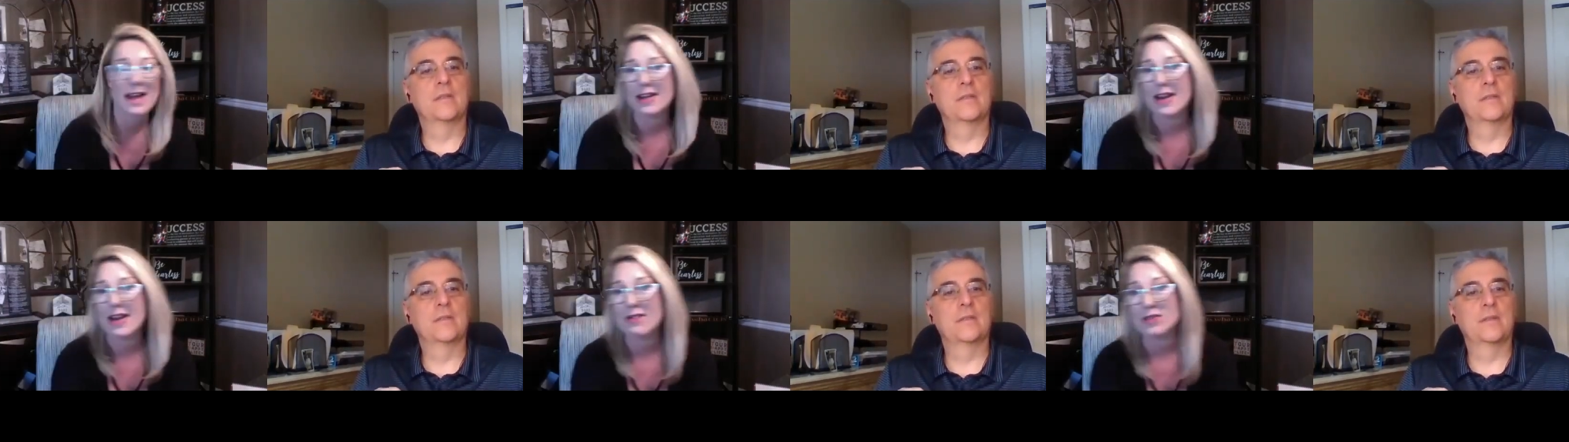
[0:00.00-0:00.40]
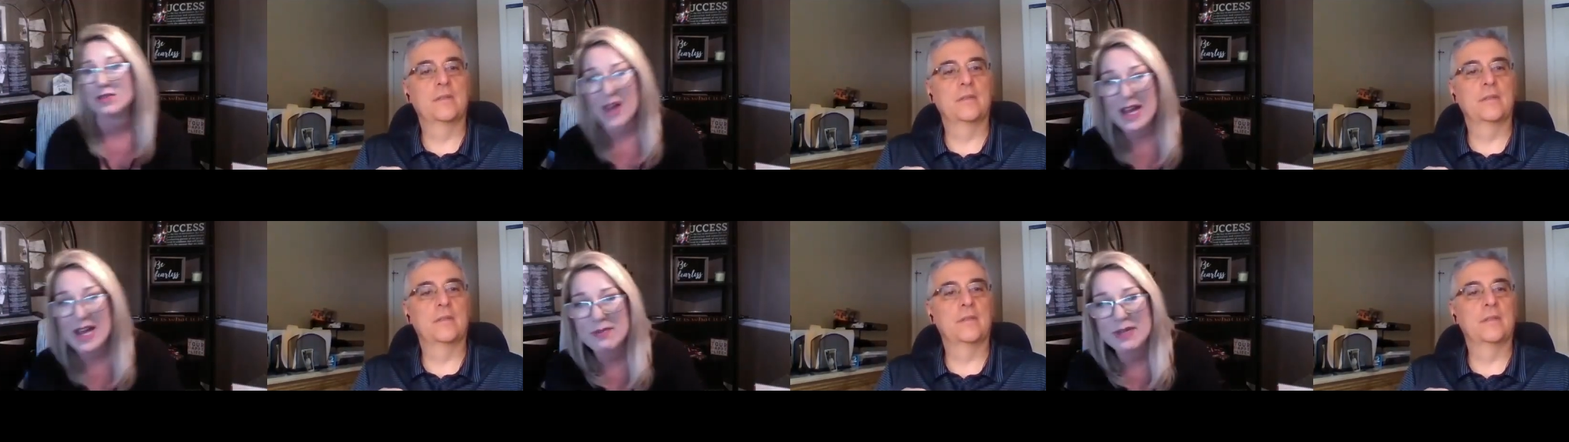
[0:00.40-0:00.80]
Speaker 1: have some
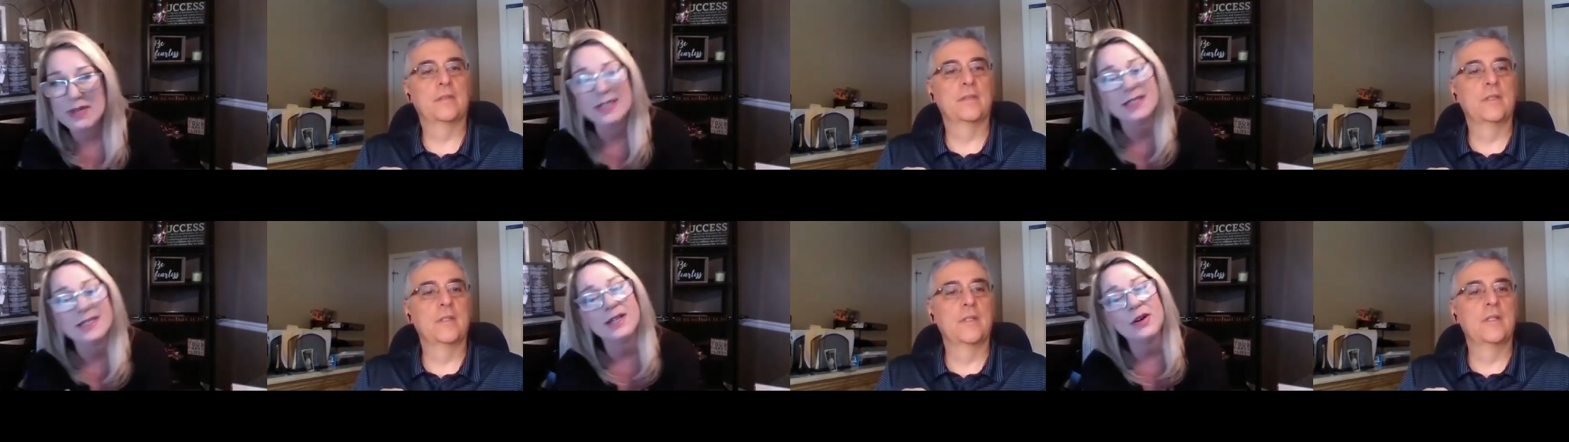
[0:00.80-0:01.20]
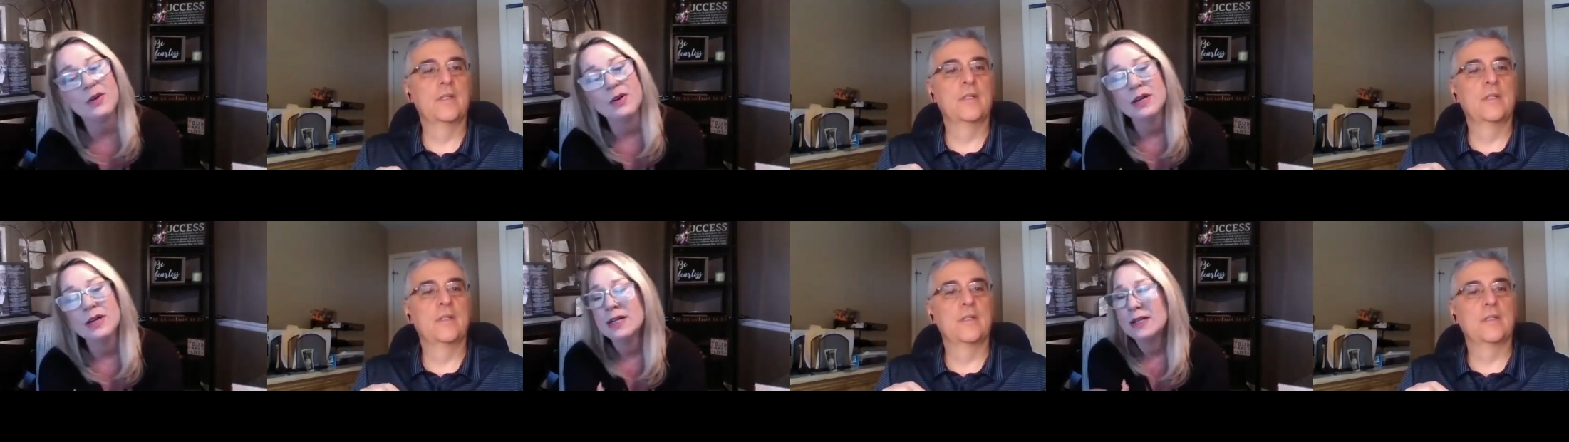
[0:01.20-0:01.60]
vitamins. So
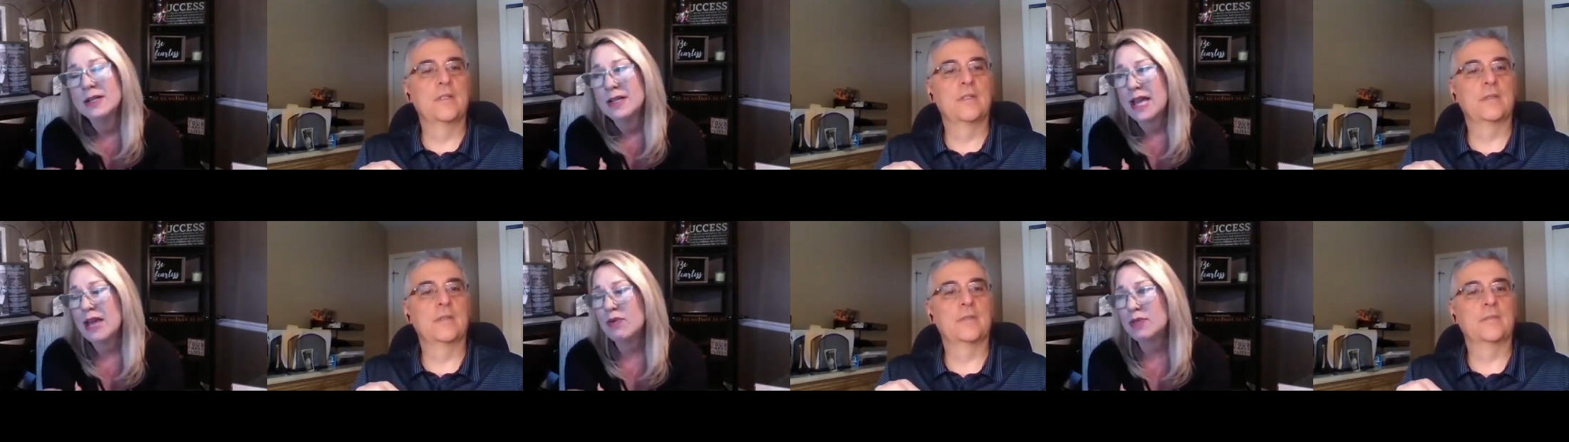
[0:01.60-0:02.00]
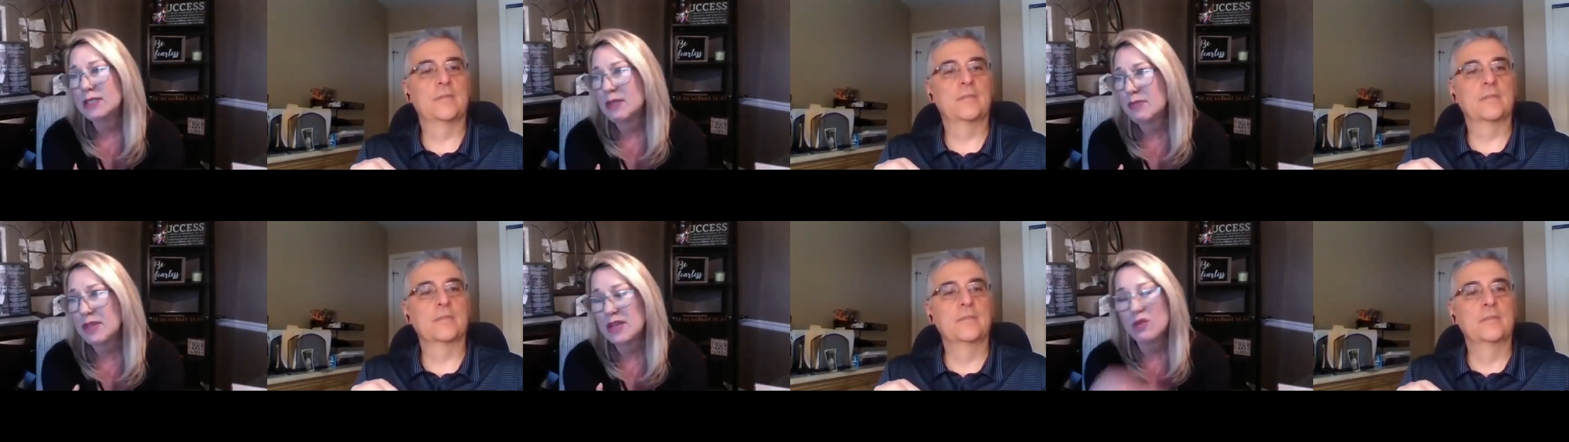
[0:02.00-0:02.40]
it was
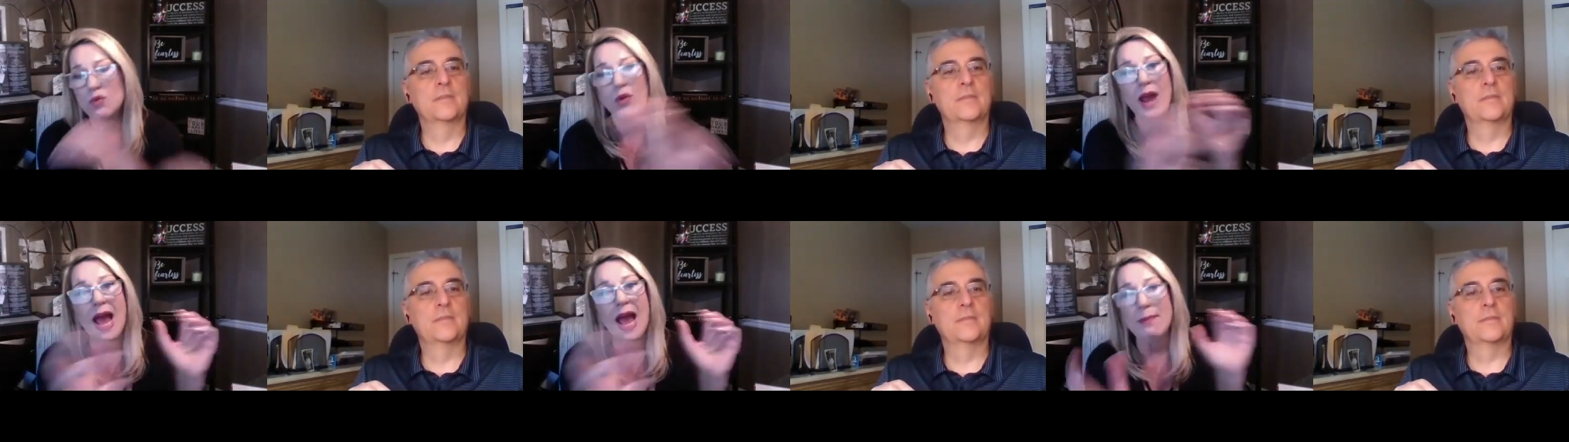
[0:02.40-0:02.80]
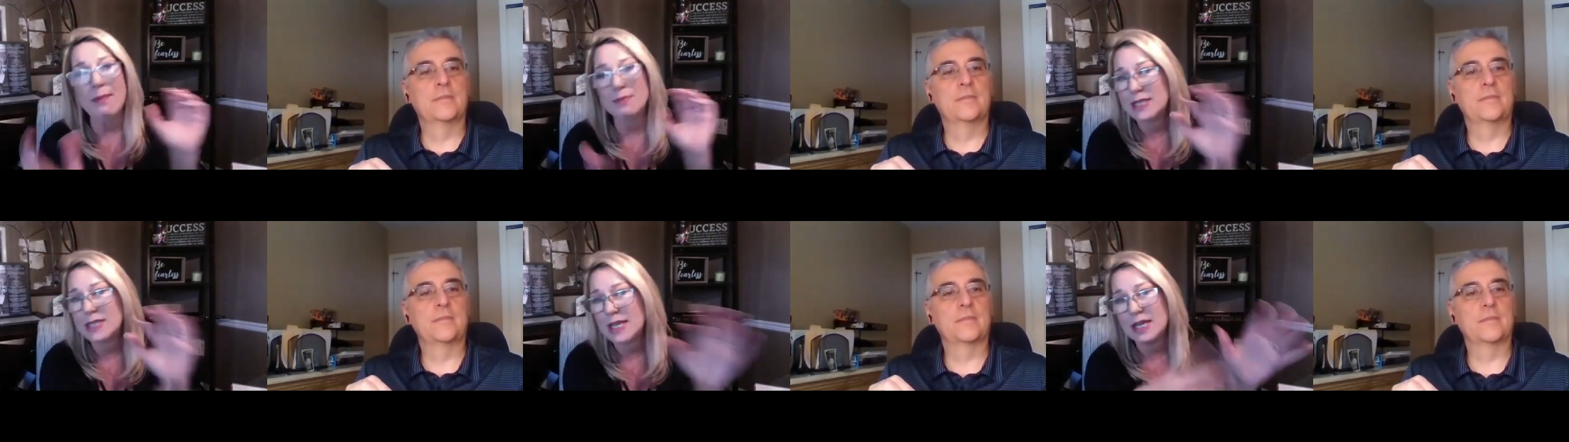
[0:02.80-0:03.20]
something
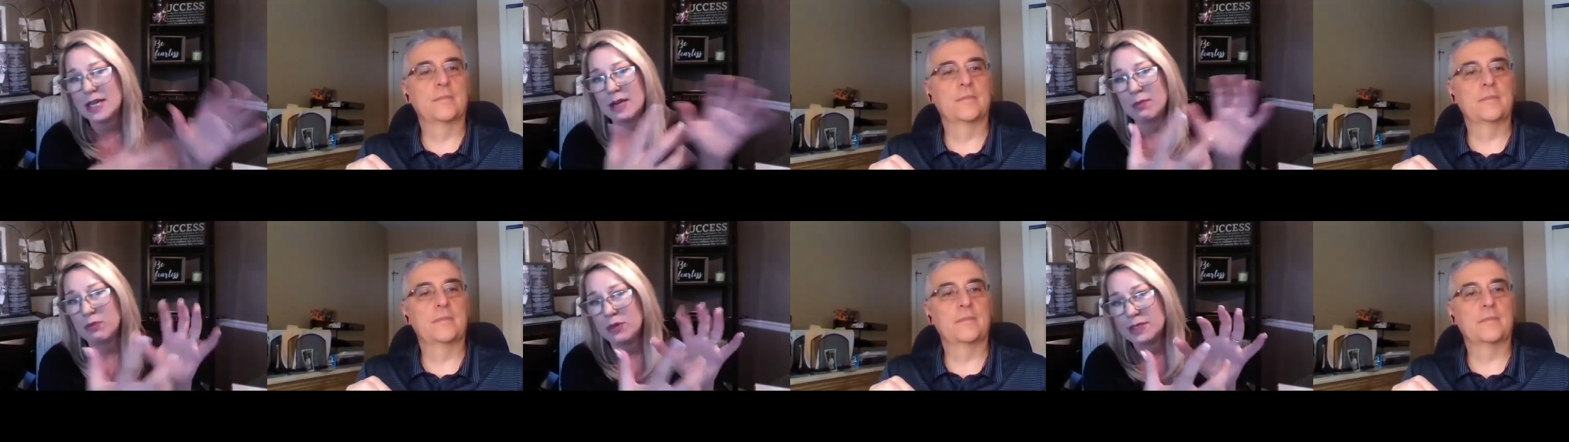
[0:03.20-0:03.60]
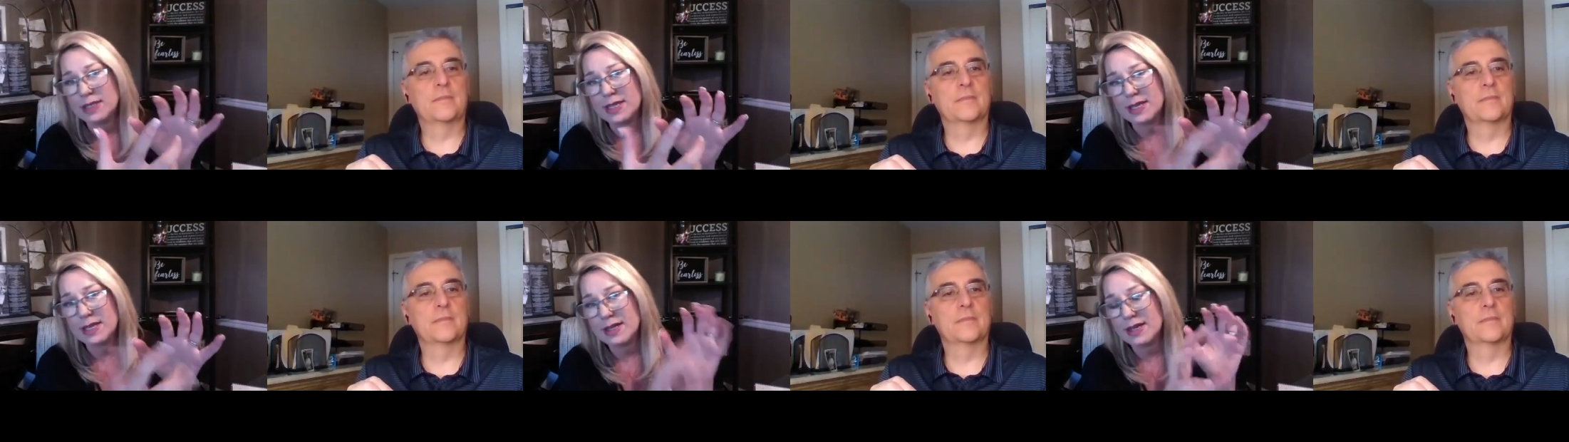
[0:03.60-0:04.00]
wrapped in a
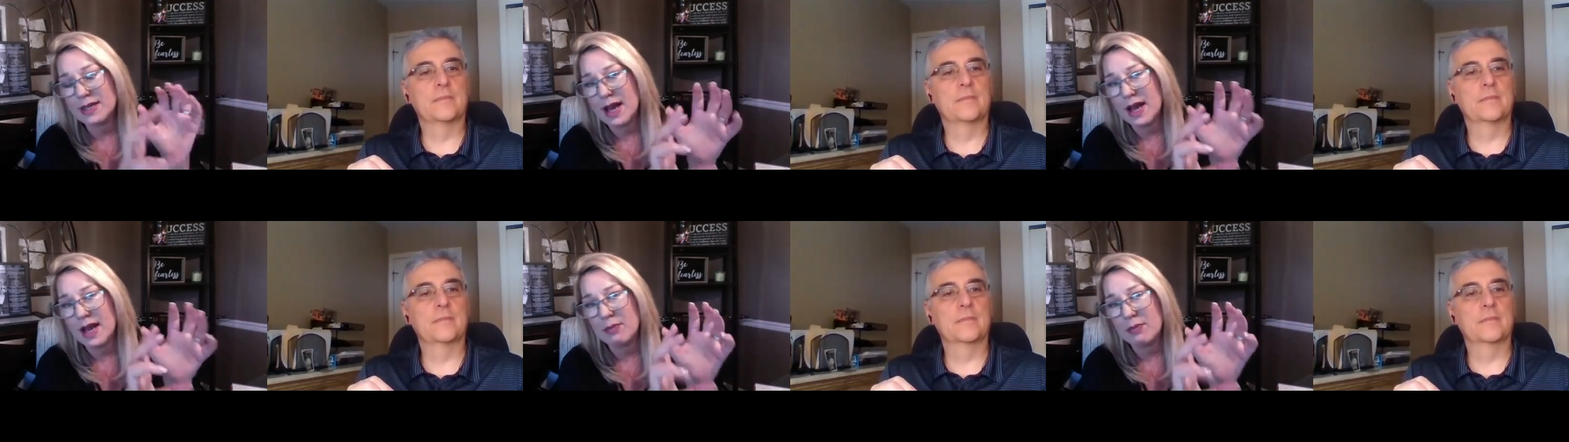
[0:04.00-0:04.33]
present uh,